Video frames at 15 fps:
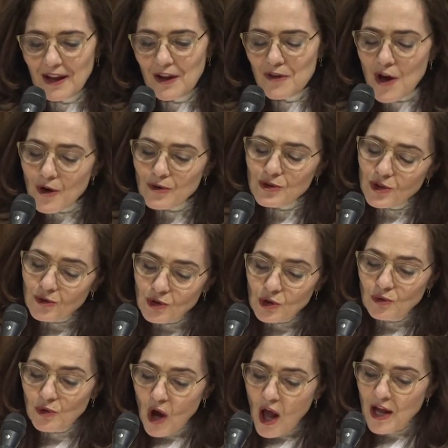Those who
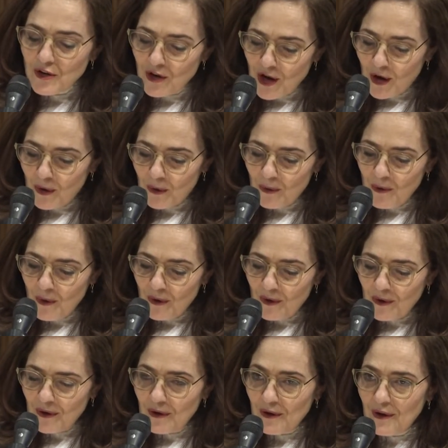do not know
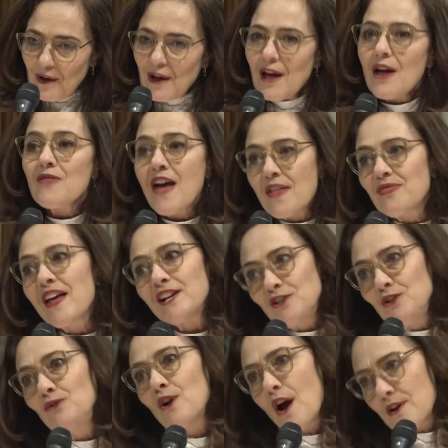that they
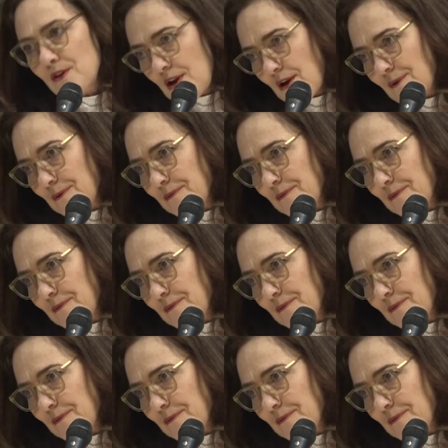do not know.